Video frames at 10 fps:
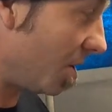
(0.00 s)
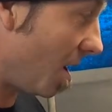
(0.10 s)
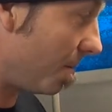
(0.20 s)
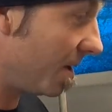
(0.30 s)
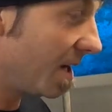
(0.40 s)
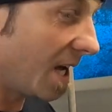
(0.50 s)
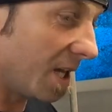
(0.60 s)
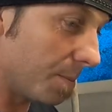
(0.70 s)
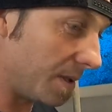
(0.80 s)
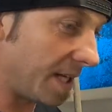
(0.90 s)
chop
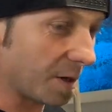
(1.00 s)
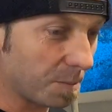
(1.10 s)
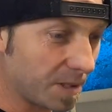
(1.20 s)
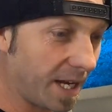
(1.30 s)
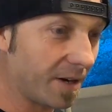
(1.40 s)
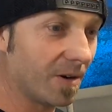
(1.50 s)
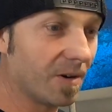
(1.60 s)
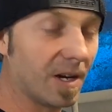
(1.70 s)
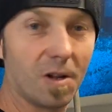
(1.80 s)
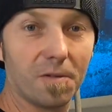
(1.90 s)
and the potato
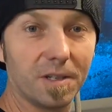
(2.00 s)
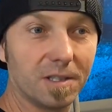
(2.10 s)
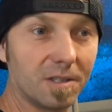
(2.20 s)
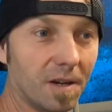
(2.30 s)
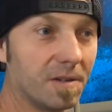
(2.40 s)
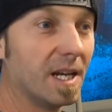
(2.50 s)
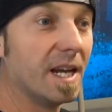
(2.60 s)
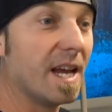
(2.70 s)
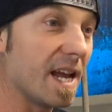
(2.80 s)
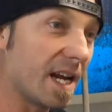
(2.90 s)
potato and all the fun stuff?
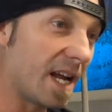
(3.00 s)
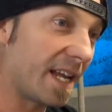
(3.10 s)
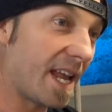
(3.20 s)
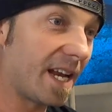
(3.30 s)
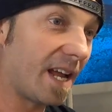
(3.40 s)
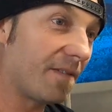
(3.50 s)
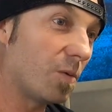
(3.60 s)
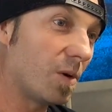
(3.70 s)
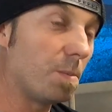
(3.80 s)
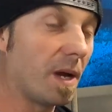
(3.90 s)
And I can't have a
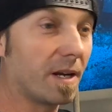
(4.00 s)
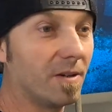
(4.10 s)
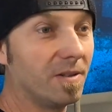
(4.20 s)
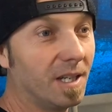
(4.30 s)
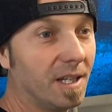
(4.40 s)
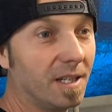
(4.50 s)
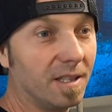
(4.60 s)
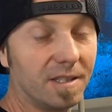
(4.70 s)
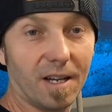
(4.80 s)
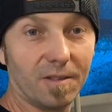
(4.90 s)
Winnebago
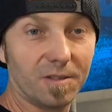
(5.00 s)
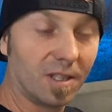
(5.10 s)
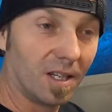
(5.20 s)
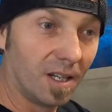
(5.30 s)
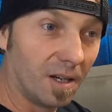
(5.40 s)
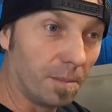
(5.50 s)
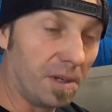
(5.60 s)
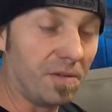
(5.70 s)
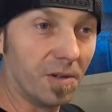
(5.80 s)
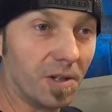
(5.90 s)
that sounds
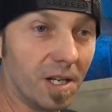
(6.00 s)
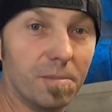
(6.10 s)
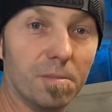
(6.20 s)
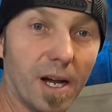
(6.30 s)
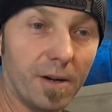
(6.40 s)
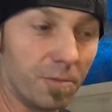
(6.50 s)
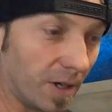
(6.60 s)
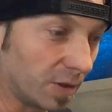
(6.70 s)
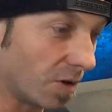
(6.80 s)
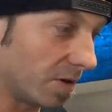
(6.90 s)
beefier than my
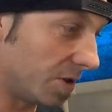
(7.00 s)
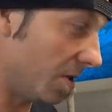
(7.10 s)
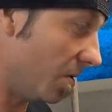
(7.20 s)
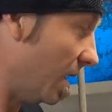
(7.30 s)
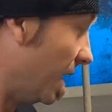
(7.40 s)
race car. So,